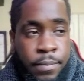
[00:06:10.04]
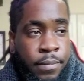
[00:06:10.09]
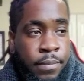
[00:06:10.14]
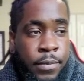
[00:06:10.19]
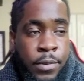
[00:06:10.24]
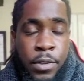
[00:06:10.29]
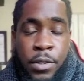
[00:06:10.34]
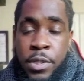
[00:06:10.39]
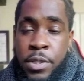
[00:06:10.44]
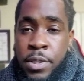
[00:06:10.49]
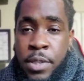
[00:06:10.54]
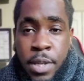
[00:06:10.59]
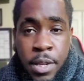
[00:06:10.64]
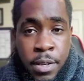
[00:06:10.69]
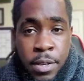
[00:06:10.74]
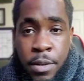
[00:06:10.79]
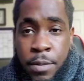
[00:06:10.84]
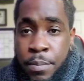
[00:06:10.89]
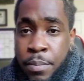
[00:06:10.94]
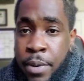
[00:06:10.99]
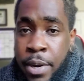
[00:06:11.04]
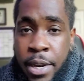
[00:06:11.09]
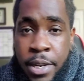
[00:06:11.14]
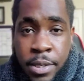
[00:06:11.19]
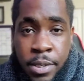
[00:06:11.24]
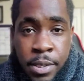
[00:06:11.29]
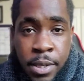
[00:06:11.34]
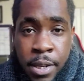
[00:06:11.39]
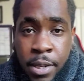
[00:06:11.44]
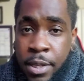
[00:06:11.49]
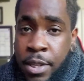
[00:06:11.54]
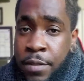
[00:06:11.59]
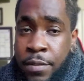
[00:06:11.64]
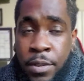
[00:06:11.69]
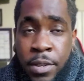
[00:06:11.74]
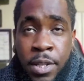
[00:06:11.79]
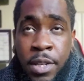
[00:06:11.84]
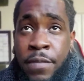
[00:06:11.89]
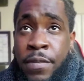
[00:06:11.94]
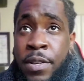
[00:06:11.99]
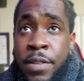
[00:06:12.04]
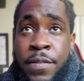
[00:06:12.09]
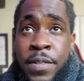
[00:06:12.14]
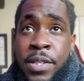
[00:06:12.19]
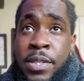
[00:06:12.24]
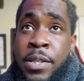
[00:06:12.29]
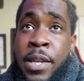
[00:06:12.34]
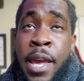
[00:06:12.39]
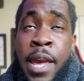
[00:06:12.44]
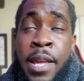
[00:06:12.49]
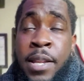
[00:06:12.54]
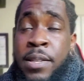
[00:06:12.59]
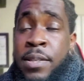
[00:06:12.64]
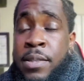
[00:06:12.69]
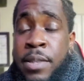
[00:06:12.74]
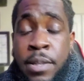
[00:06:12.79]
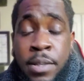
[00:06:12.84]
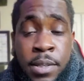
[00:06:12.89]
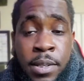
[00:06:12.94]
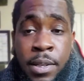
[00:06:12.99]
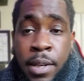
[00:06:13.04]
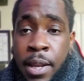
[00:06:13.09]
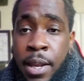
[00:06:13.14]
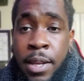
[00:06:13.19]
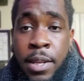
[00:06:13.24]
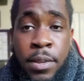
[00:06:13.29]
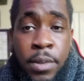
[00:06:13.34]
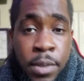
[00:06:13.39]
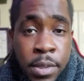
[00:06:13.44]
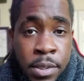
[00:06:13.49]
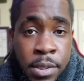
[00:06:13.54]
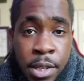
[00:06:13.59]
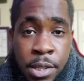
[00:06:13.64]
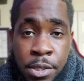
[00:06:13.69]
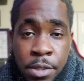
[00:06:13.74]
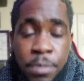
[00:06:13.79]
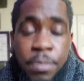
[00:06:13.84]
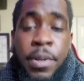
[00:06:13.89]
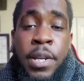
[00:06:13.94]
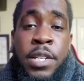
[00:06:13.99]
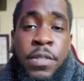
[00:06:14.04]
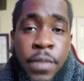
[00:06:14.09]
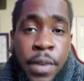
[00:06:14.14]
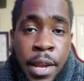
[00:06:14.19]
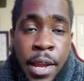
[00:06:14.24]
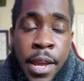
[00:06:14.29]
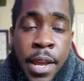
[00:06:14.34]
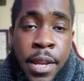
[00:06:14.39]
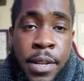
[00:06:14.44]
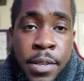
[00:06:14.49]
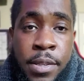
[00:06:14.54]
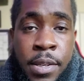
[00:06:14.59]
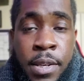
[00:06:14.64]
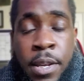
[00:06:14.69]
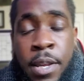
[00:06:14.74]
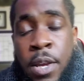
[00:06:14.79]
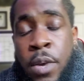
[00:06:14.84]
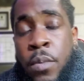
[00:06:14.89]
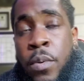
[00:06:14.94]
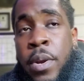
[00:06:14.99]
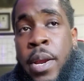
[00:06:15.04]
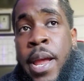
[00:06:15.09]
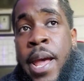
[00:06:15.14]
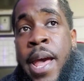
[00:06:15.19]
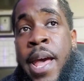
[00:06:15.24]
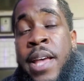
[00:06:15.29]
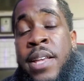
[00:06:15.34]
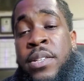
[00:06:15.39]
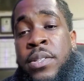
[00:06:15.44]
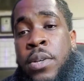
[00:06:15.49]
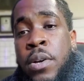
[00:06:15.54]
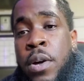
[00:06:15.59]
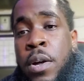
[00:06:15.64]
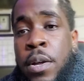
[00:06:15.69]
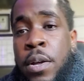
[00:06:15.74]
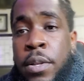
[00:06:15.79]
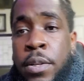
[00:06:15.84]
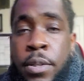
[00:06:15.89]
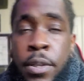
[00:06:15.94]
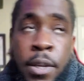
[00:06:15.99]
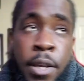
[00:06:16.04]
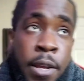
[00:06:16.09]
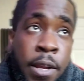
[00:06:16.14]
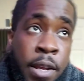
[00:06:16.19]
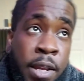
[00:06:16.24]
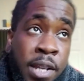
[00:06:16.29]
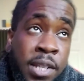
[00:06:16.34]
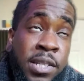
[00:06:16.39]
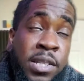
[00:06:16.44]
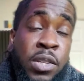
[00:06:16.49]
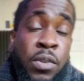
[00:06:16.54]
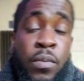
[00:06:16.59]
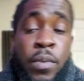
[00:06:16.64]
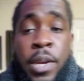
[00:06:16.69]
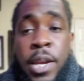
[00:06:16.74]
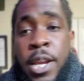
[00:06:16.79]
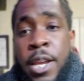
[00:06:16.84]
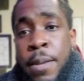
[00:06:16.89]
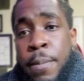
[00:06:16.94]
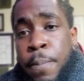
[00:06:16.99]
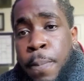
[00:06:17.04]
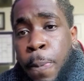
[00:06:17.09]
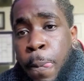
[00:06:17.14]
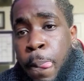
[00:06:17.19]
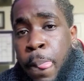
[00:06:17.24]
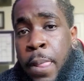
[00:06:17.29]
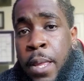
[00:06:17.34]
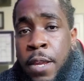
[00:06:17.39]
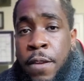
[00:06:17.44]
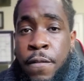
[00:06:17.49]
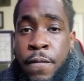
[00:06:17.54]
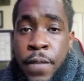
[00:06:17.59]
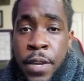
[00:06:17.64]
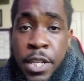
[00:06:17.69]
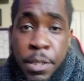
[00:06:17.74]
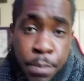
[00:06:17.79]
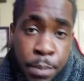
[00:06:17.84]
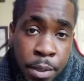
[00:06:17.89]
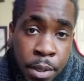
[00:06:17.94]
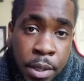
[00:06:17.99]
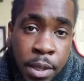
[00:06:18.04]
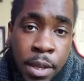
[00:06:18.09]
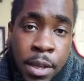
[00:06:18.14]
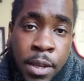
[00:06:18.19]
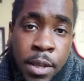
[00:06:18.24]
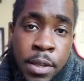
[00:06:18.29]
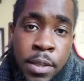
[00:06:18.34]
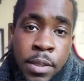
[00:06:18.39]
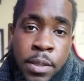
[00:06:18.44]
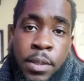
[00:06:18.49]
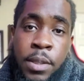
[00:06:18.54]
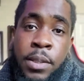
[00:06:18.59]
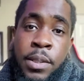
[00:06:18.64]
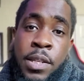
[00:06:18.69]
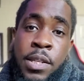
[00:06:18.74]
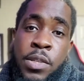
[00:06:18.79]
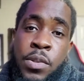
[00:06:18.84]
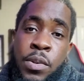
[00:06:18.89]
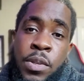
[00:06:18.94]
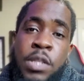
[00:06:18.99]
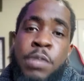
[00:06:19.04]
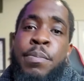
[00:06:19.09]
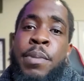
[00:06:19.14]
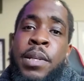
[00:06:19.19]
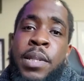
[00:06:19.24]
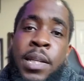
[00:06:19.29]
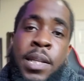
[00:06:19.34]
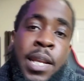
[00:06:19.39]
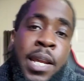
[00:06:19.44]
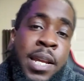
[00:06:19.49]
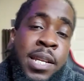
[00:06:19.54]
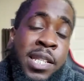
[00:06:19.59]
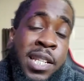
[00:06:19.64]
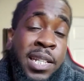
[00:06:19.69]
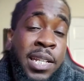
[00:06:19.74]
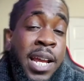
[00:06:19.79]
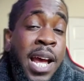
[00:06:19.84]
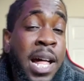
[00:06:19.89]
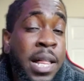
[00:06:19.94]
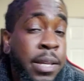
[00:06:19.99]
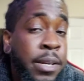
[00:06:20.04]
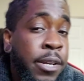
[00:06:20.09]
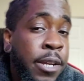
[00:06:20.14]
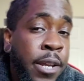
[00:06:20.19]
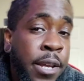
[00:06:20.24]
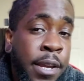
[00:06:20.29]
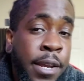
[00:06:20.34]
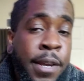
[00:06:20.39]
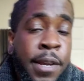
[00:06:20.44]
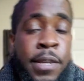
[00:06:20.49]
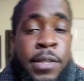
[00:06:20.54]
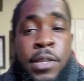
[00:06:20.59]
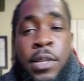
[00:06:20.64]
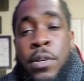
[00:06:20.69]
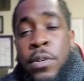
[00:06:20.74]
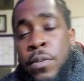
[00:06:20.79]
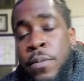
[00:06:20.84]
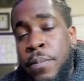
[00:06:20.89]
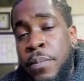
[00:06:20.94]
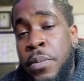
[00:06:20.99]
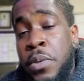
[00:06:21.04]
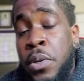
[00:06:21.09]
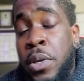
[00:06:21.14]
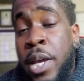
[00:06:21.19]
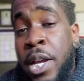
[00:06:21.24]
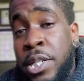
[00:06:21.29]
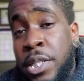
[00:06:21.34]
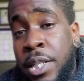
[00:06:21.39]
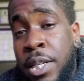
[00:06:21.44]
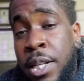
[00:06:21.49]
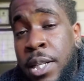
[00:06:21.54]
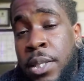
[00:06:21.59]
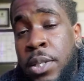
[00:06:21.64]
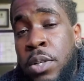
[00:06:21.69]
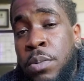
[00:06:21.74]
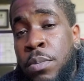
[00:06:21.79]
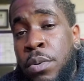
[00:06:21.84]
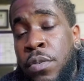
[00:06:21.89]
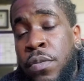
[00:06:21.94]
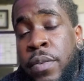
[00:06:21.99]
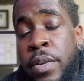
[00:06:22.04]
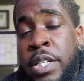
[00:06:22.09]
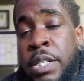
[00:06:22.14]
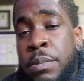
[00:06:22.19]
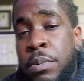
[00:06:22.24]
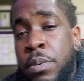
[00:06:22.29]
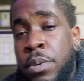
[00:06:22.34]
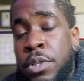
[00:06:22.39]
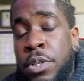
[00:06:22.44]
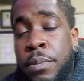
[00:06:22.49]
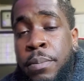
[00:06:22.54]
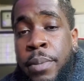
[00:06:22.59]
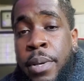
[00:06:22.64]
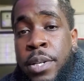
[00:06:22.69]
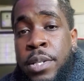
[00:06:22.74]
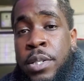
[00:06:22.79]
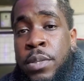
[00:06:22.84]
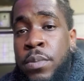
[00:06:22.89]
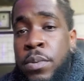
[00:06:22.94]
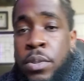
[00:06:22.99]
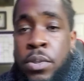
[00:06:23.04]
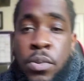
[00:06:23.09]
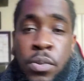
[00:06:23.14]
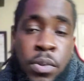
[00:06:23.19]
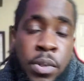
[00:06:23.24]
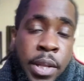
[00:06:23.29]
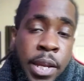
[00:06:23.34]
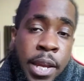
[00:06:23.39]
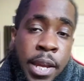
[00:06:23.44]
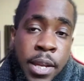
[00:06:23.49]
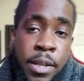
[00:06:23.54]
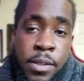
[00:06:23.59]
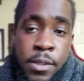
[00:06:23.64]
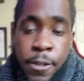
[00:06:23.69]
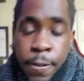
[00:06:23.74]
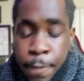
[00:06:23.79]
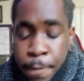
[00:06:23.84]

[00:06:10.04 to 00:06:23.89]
you can set your price, even if it's 10 cents a day, you can set your price for ads. Whereas on Instagram and Facebook, the least you can spend a day is $1. So you can actually get a little more flexible with your budget with Google Ads.